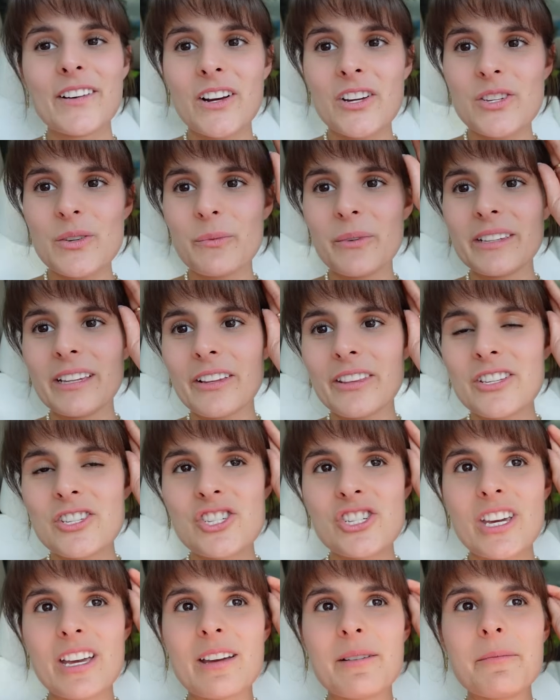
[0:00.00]
function without the
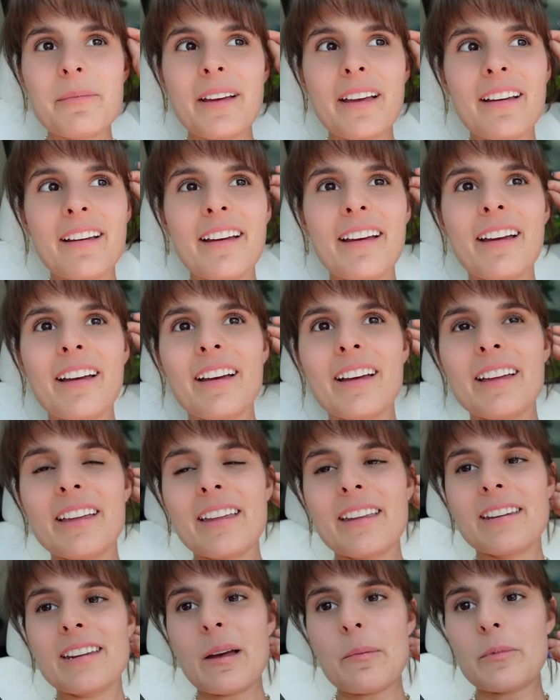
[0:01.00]
gym.
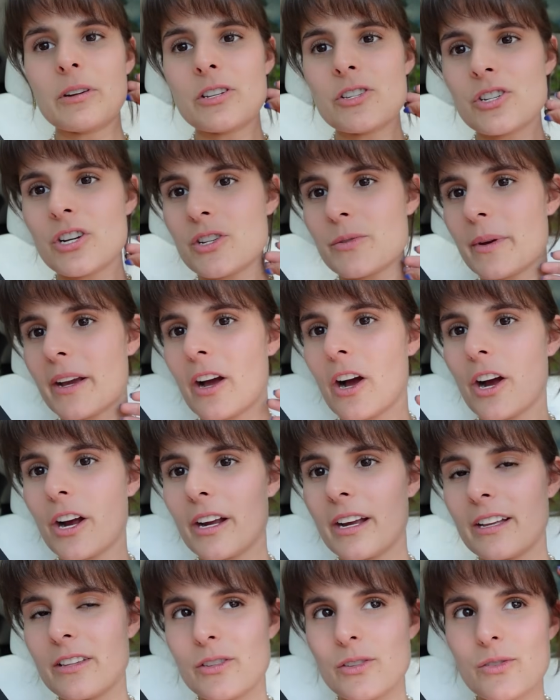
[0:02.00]
And I'm gonna charge my car
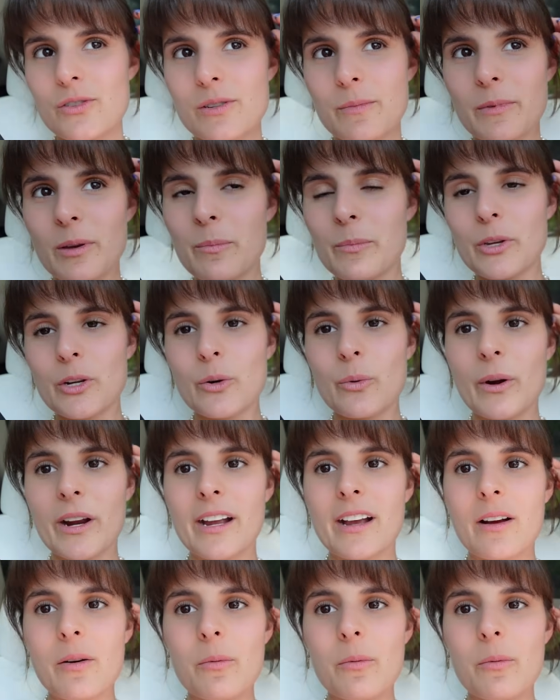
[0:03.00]
and do some computer work